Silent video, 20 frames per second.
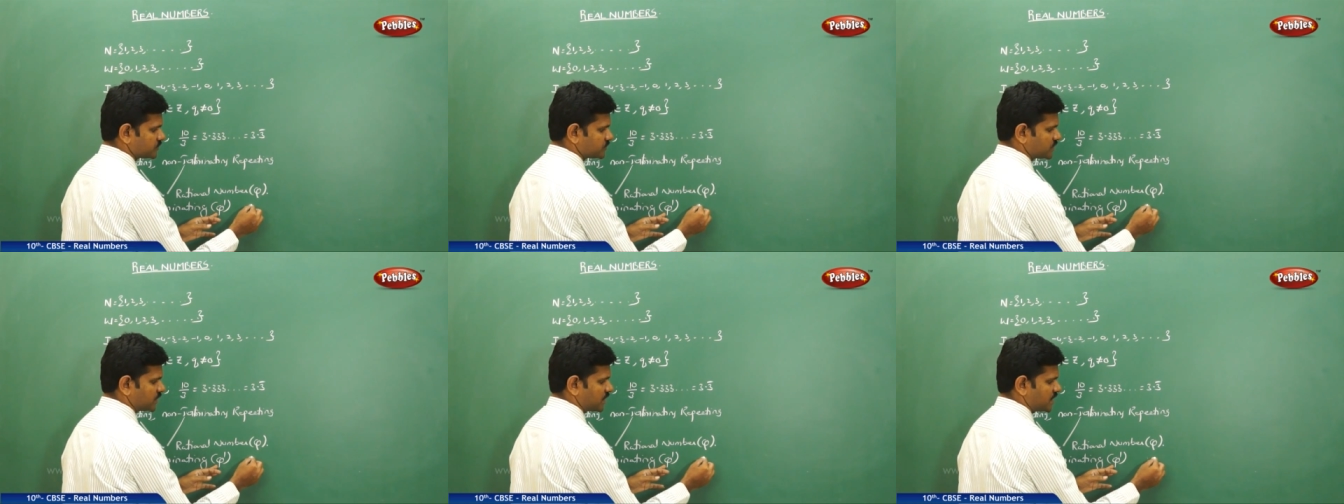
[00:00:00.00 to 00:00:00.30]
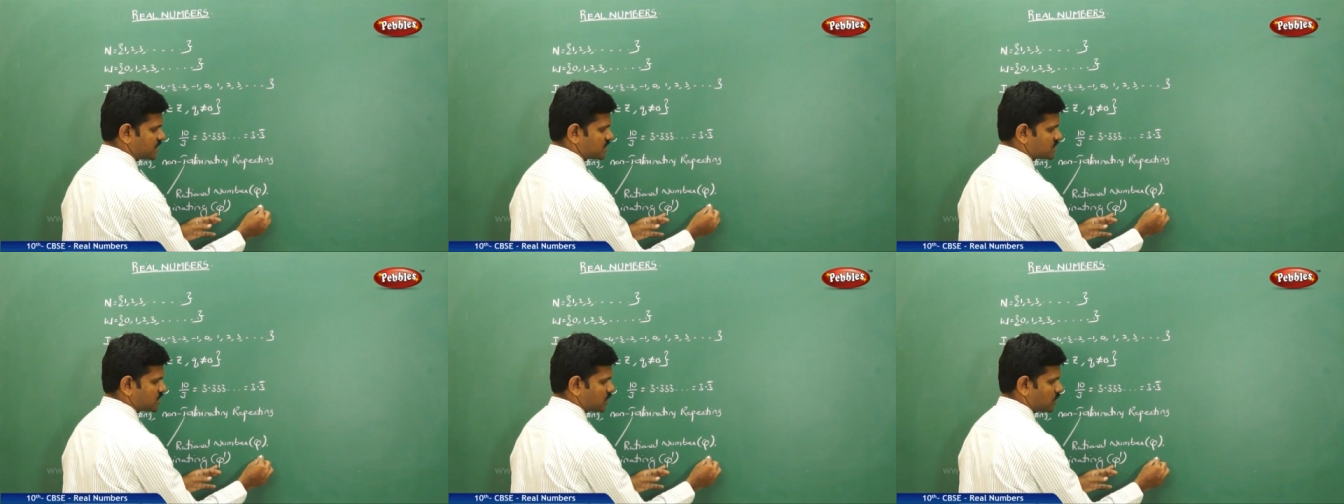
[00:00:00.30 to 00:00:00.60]
that
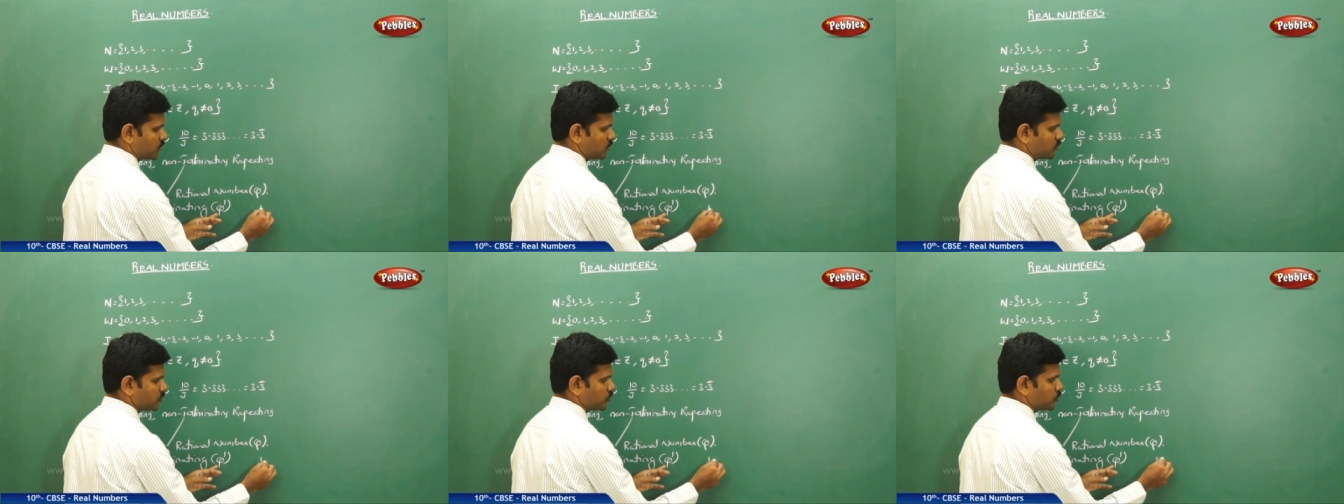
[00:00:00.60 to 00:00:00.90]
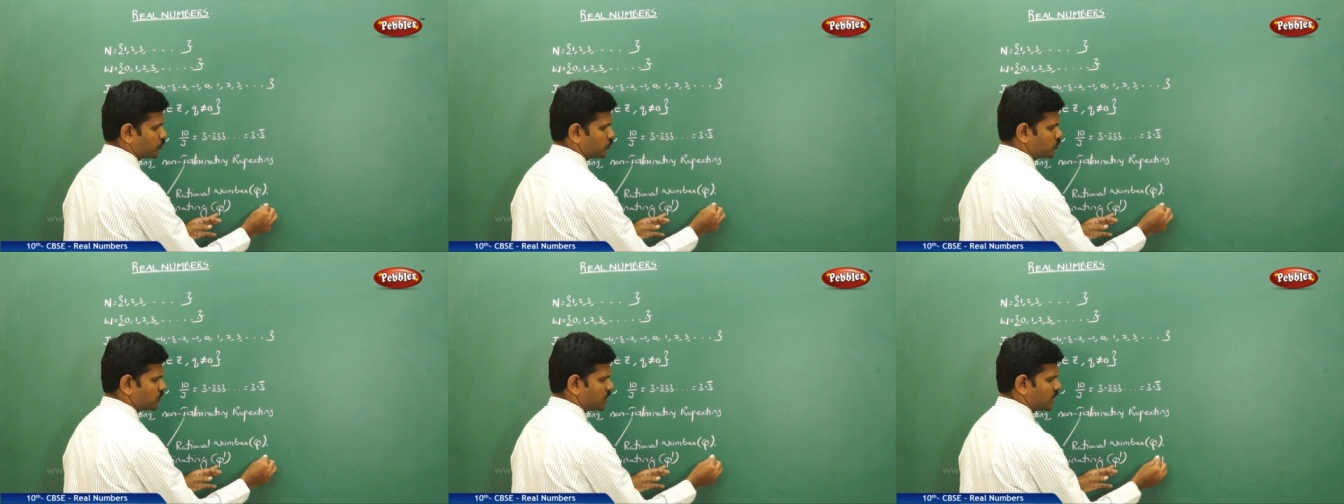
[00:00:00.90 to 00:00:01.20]
is
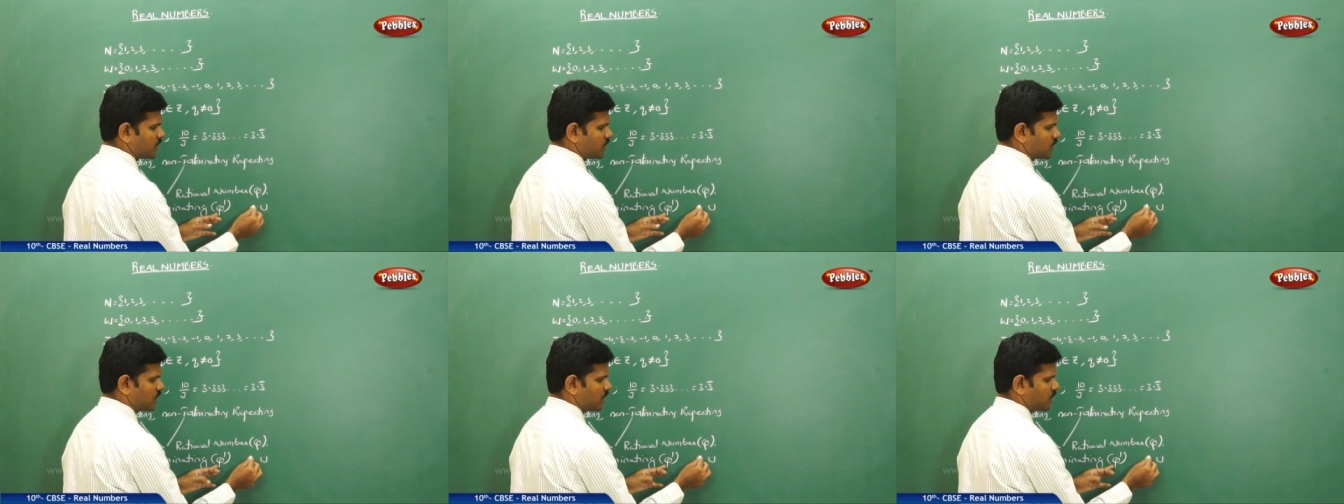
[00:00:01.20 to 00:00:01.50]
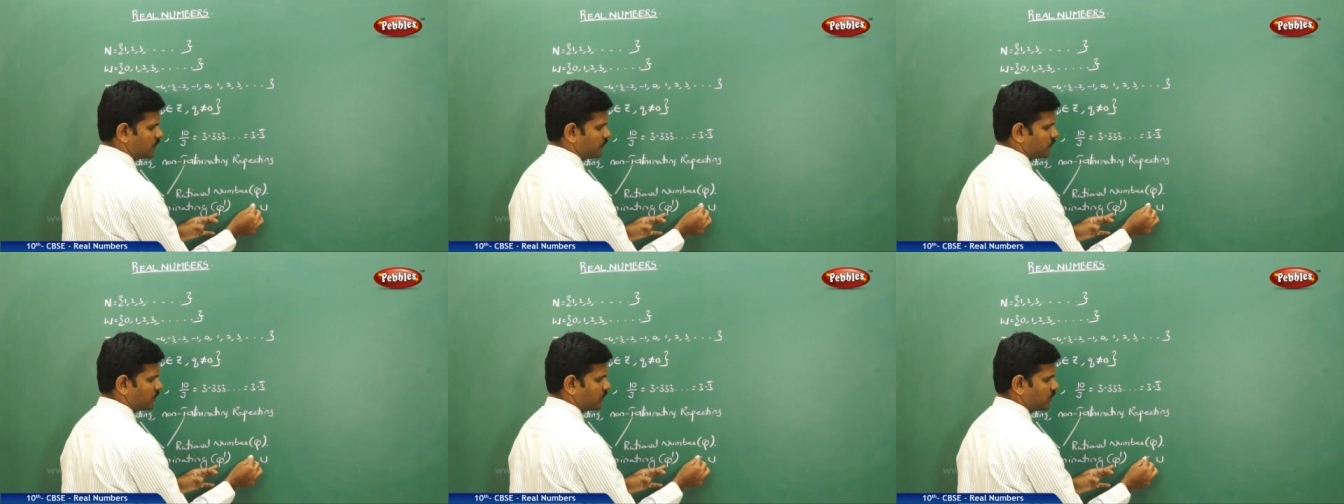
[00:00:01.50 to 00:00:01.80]
union
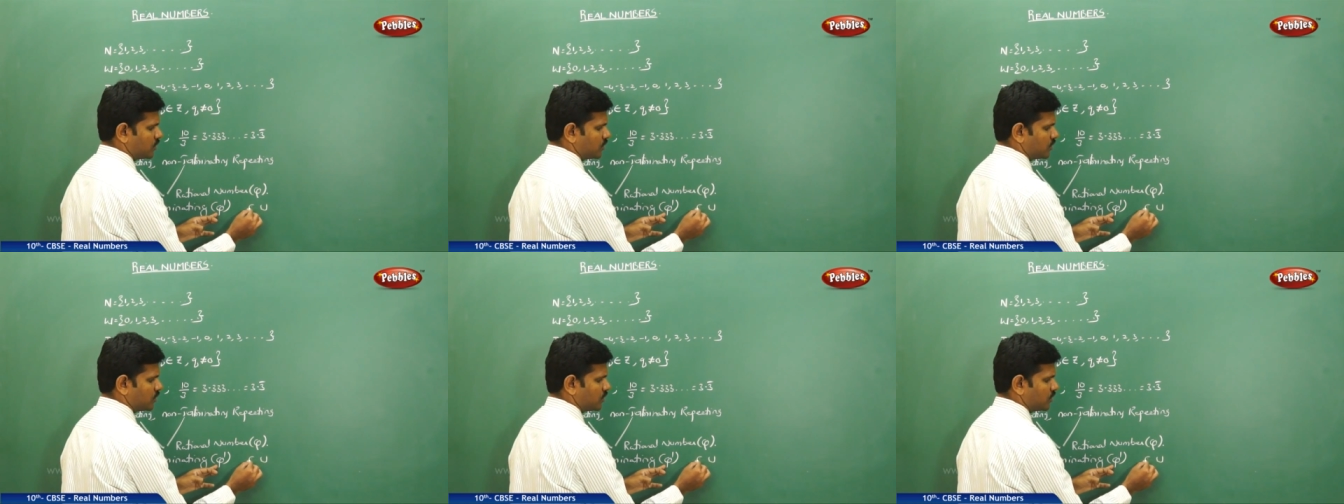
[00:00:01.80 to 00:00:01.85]
of